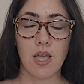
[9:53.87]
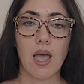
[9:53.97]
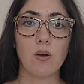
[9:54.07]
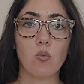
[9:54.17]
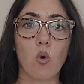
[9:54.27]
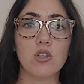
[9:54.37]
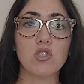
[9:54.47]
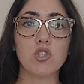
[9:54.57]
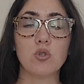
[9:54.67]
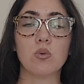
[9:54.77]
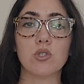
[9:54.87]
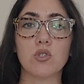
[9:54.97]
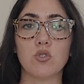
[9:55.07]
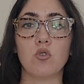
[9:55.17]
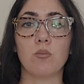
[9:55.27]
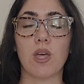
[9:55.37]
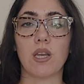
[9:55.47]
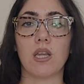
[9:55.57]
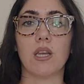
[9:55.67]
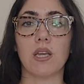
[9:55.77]
And once you assume
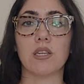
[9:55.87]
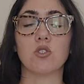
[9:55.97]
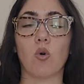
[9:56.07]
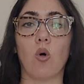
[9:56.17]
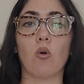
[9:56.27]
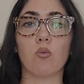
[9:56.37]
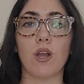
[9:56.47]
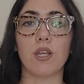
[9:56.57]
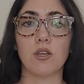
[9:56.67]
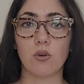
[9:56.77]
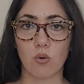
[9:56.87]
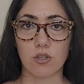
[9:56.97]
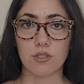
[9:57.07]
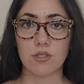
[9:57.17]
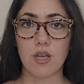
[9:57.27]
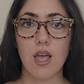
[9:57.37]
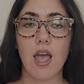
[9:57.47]
that it is already yours,